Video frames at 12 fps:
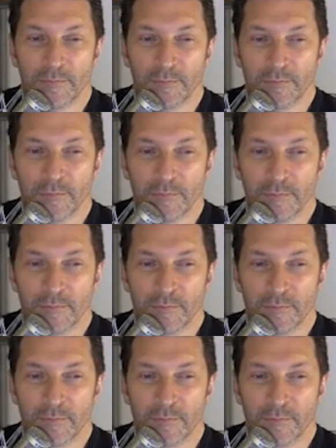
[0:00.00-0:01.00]

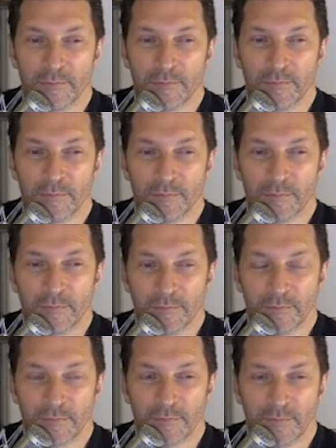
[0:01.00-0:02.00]

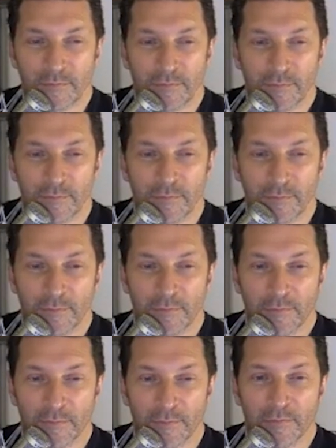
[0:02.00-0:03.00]

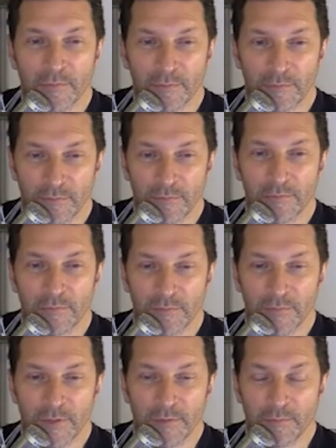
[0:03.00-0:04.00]

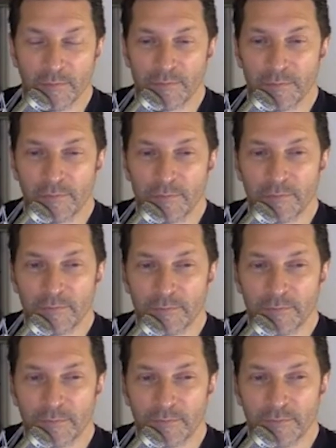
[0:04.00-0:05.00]

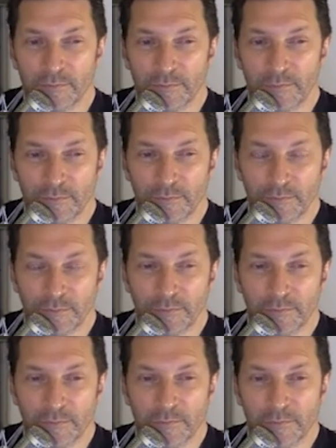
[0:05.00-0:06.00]

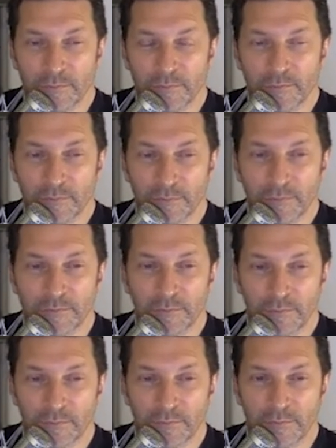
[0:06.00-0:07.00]

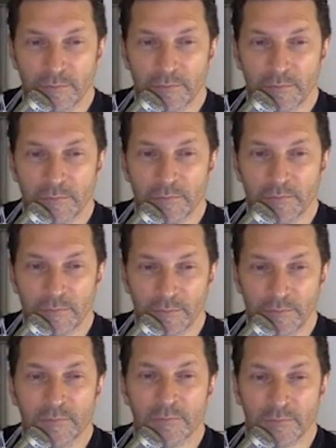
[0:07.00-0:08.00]
(silent)